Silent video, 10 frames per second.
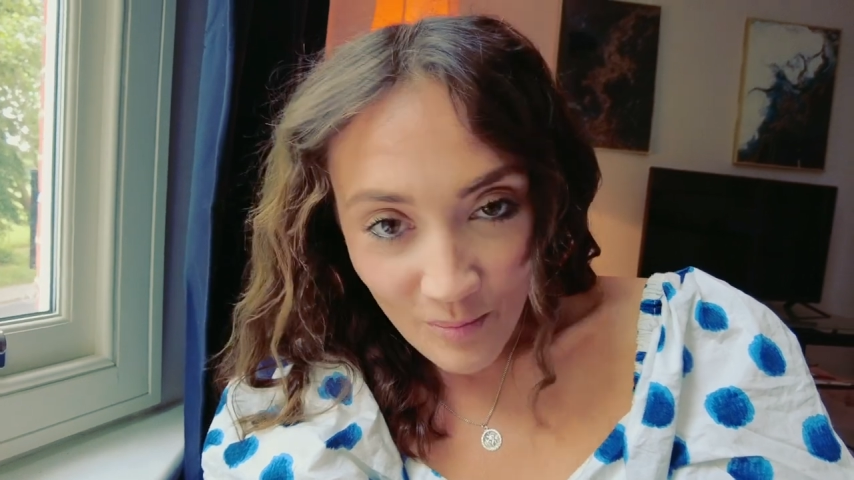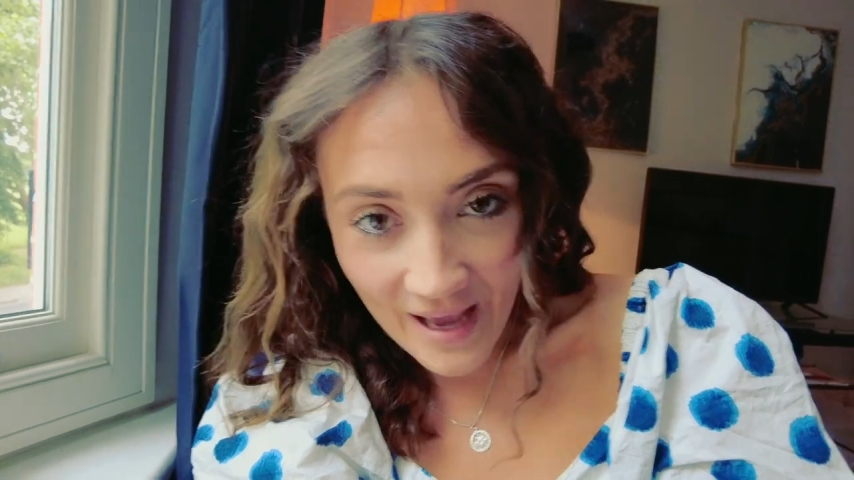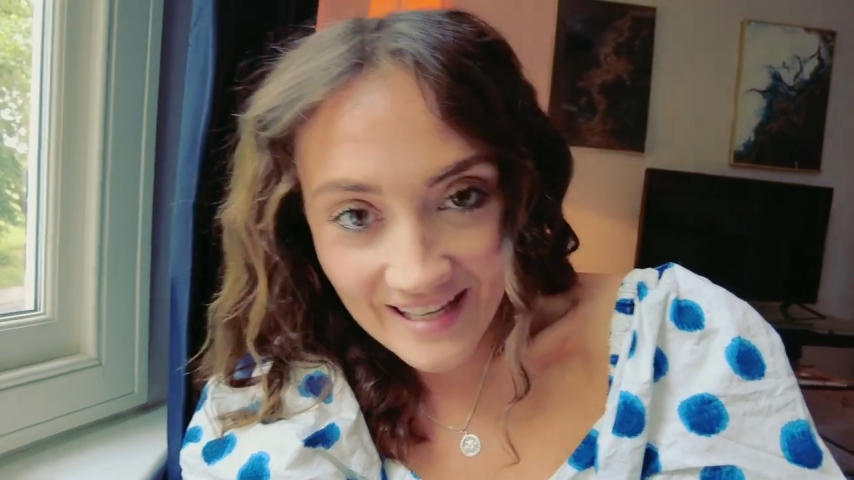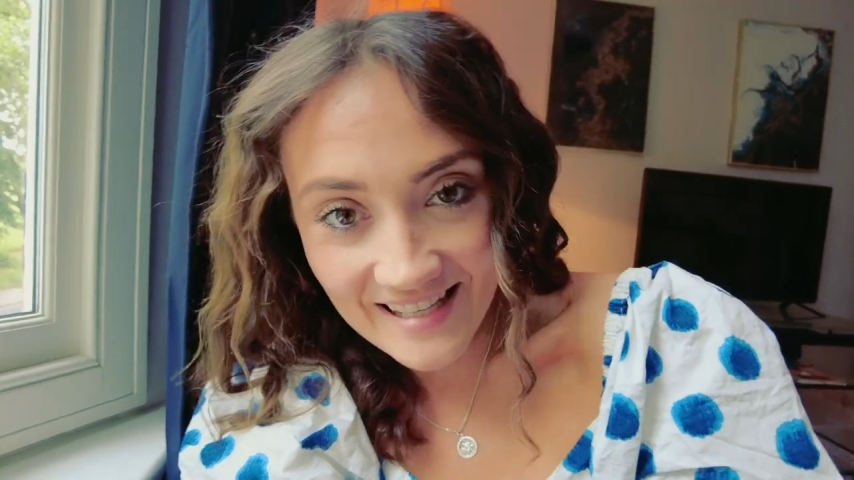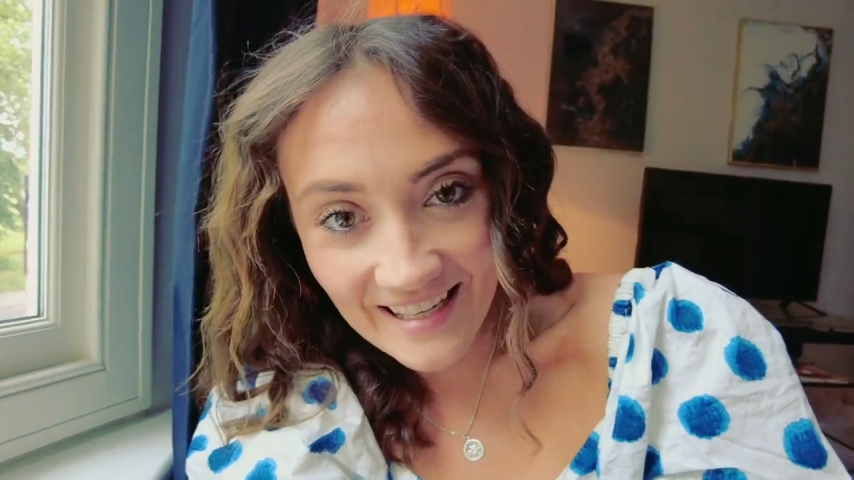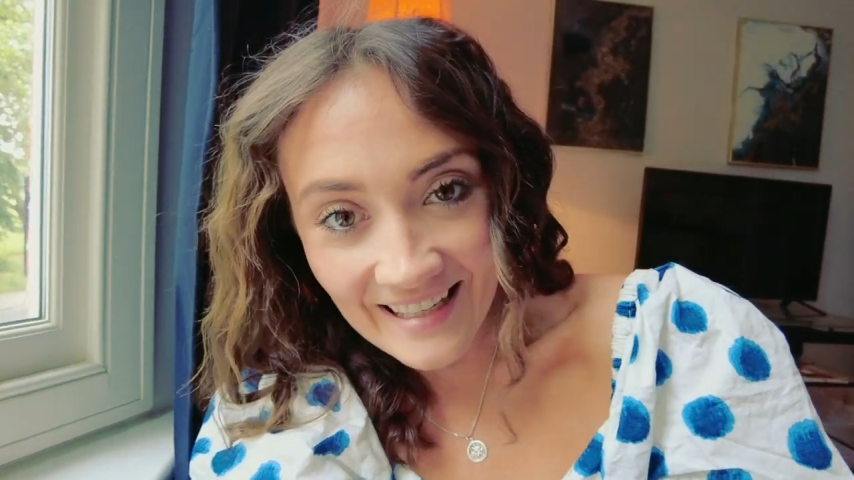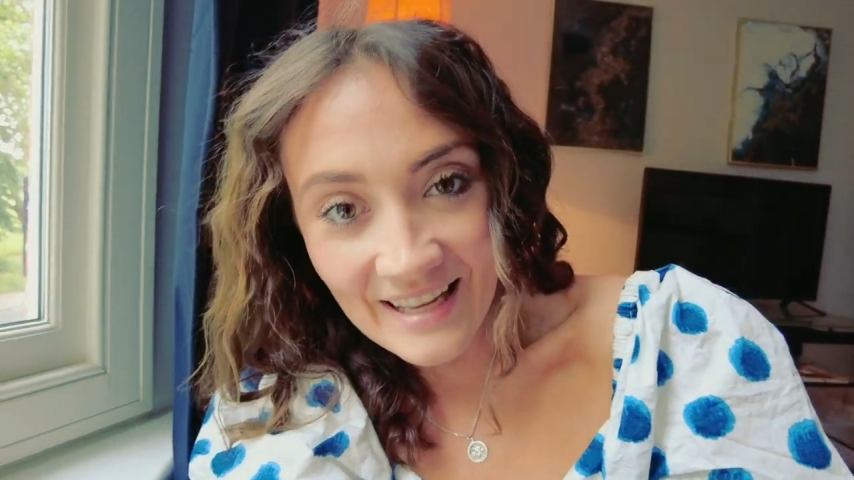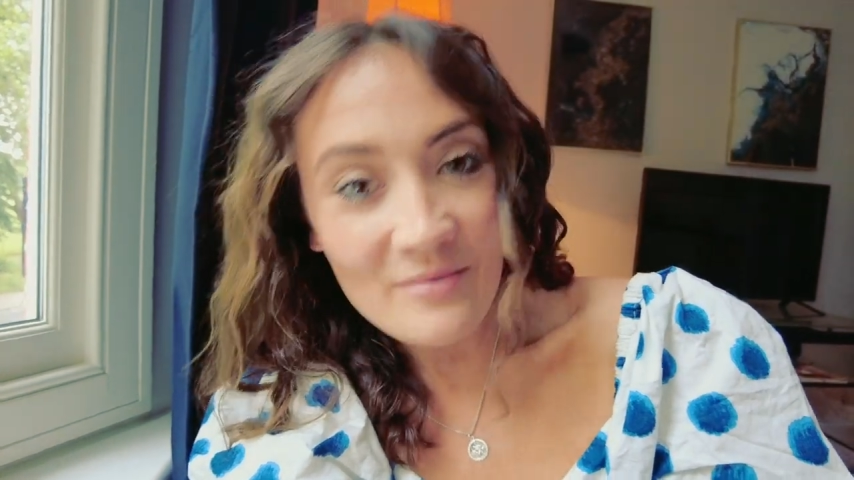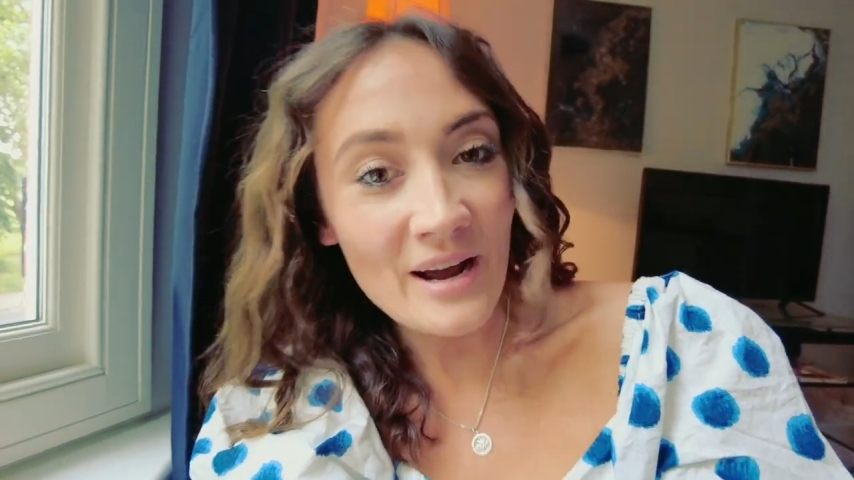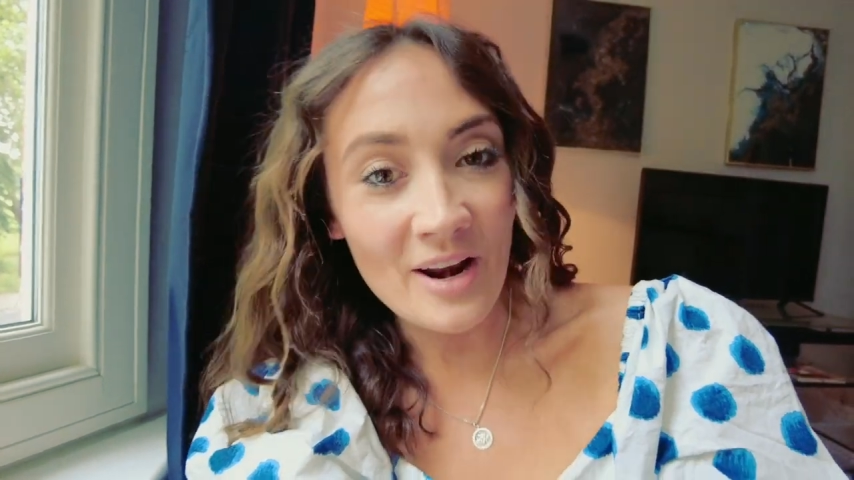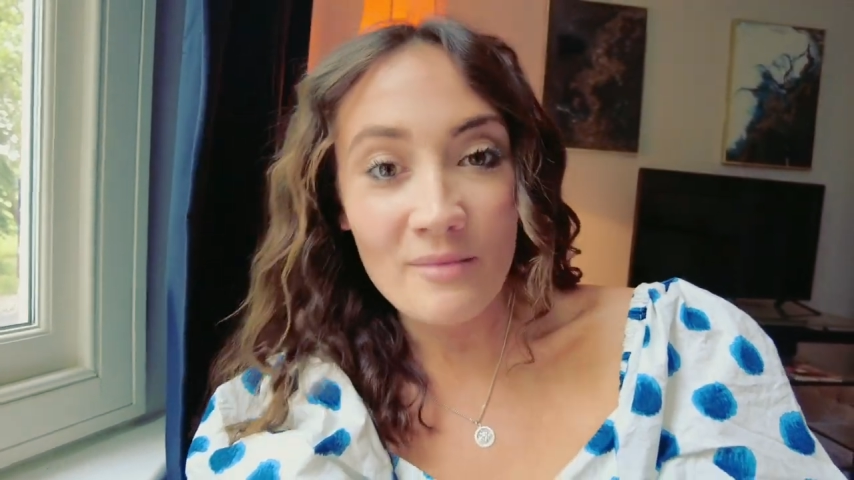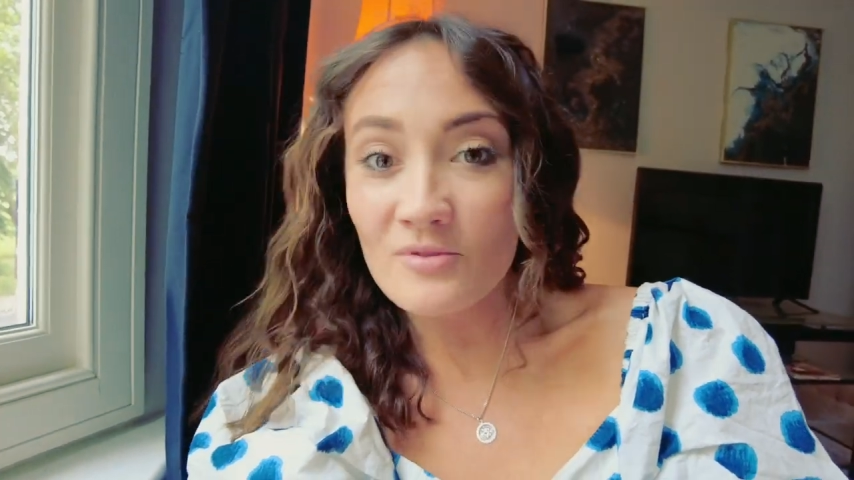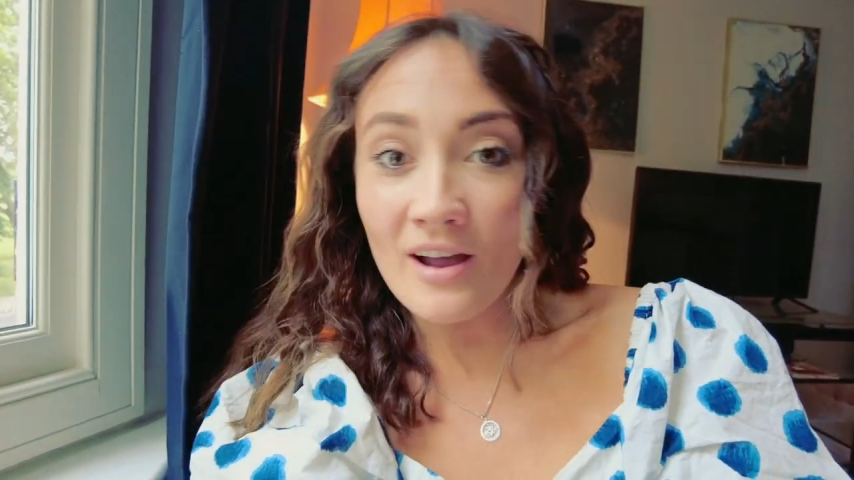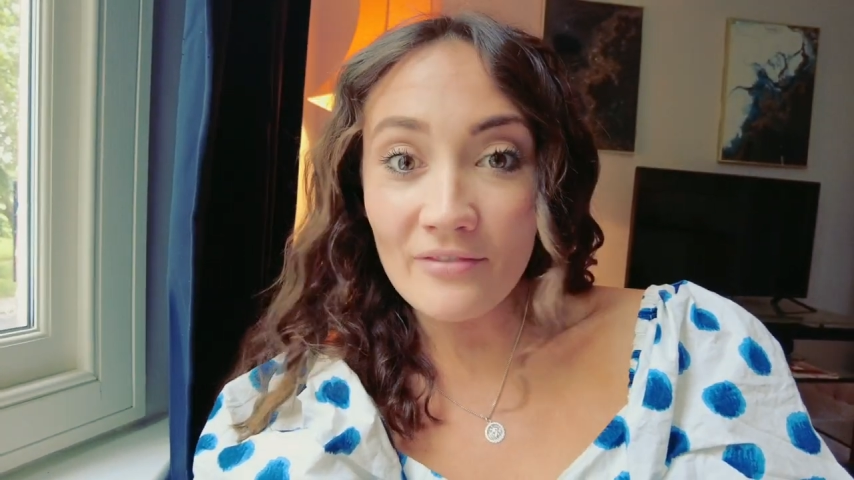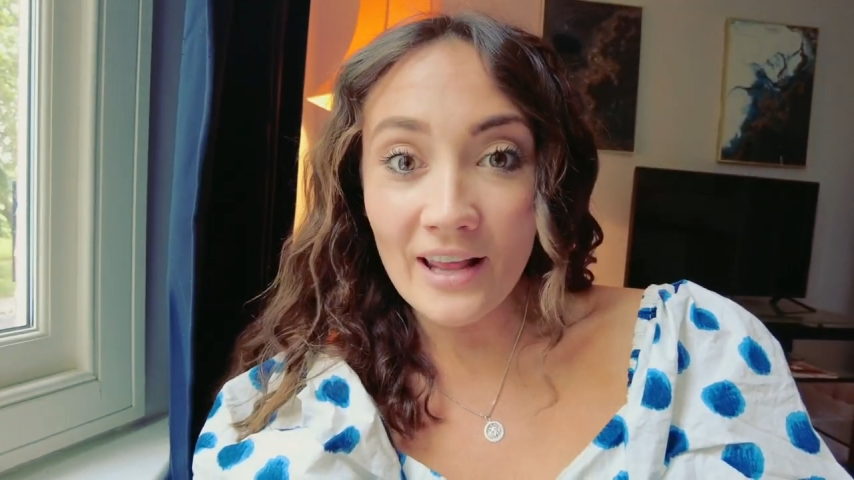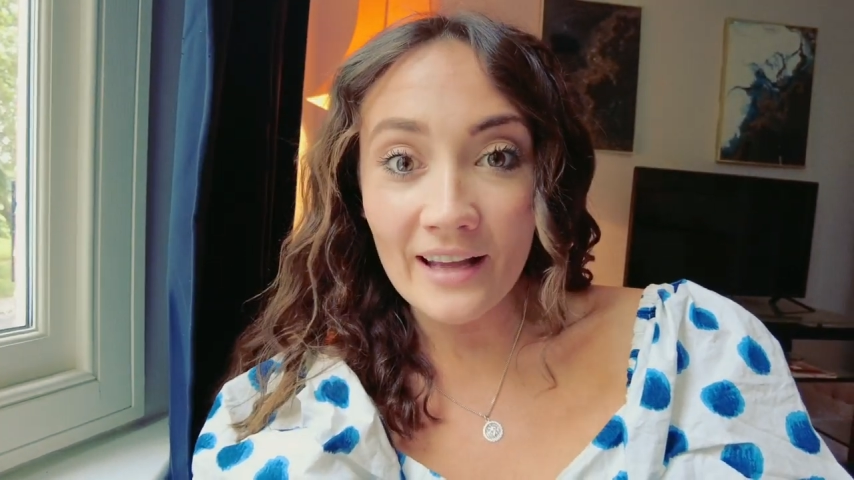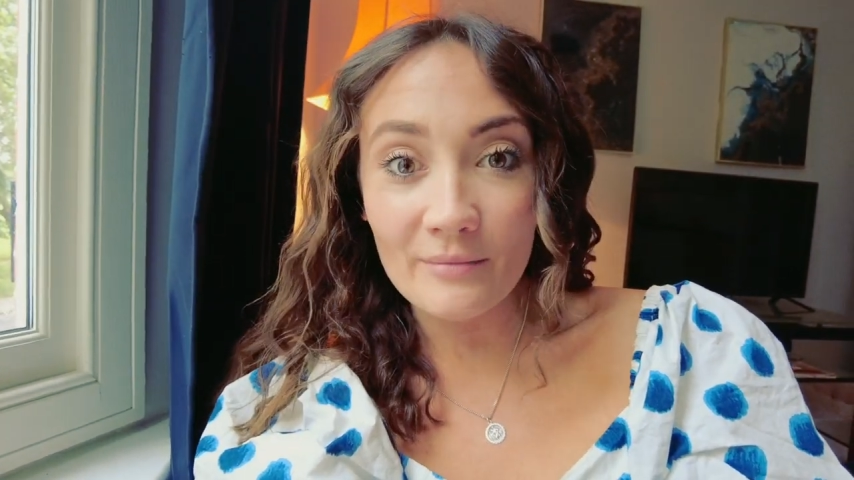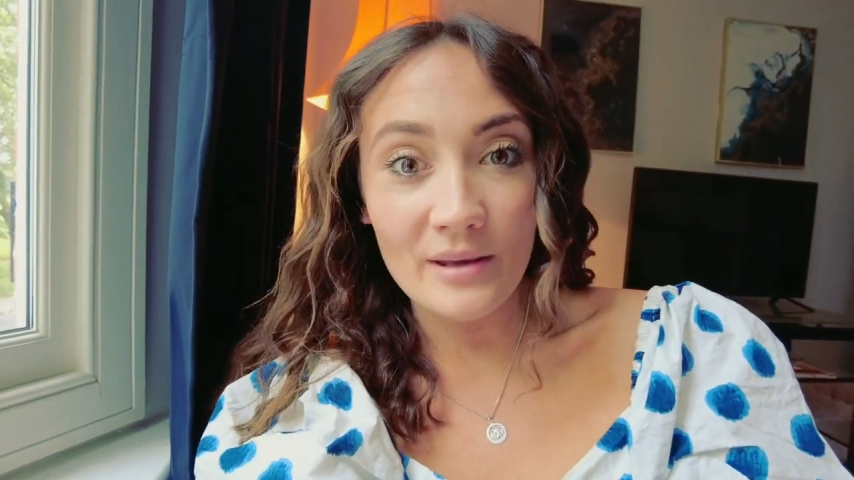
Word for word: basically when I'm traveling